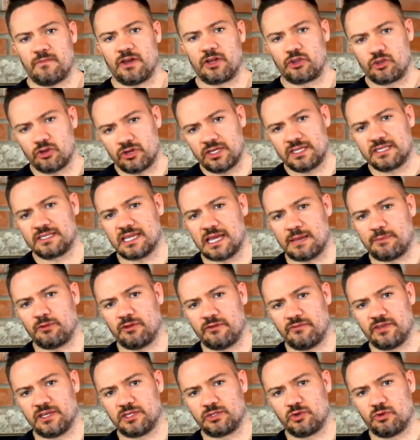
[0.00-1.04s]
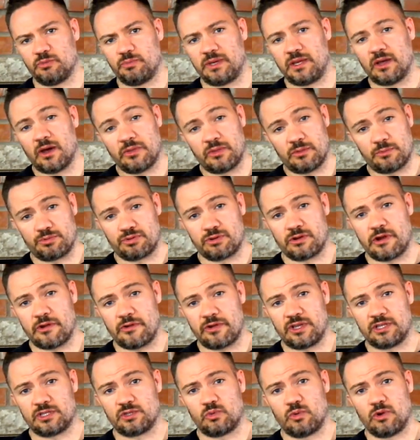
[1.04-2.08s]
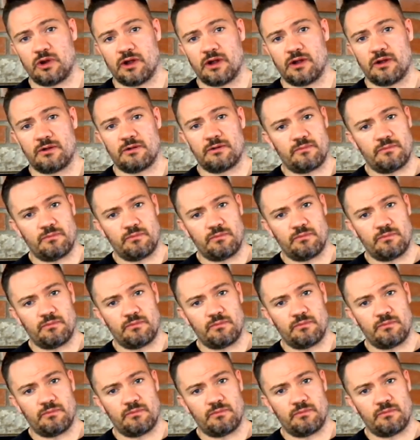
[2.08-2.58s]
A good example of this would be on the prairies where